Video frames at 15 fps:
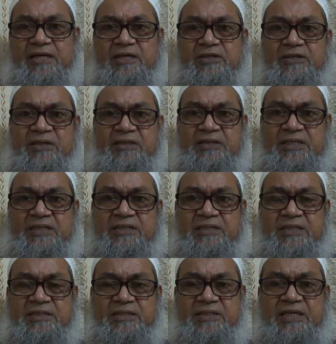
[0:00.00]
So these
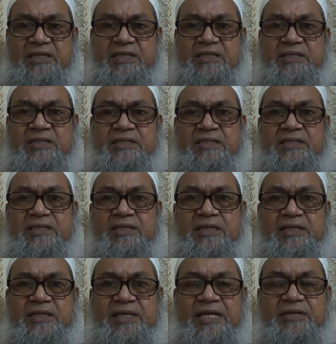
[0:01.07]
tetracyclines
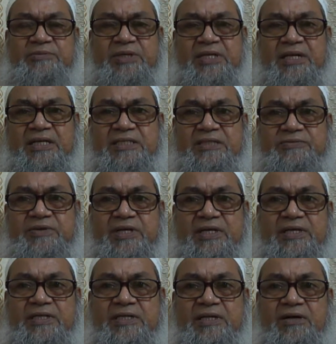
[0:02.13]
can be
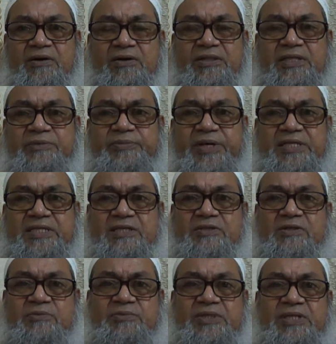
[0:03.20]
classified on the basis
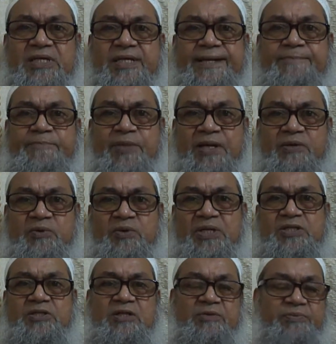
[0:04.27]
of their
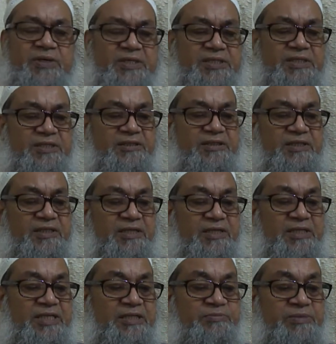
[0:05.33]
duration of action.
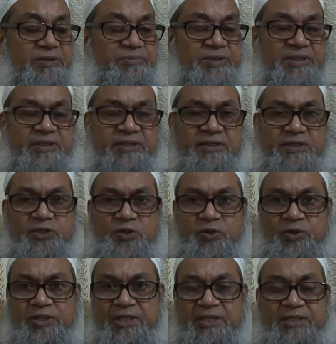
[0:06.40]
It may be
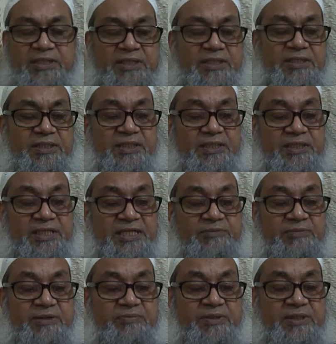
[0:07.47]
short acting, it
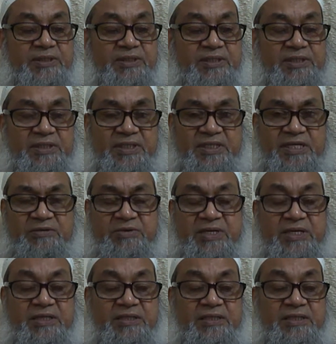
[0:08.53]
may be
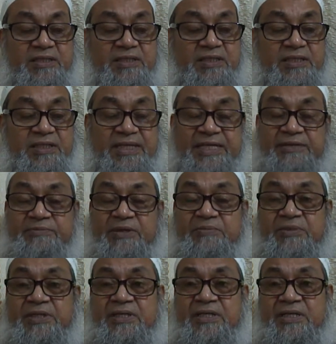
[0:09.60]
intermediate acting, it may
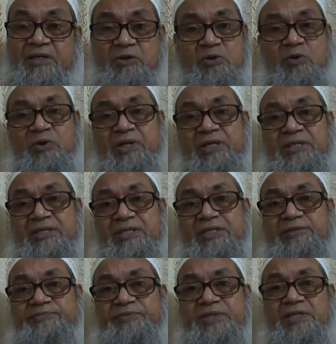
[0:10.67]
be long acting.
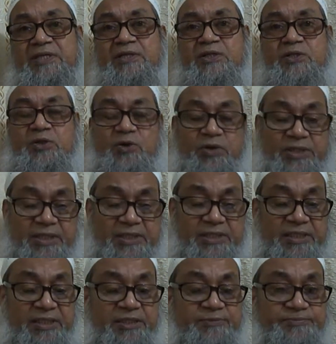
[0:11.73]
Short
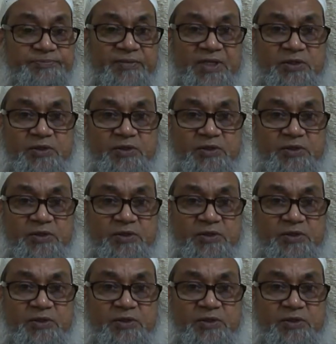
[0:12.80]
acting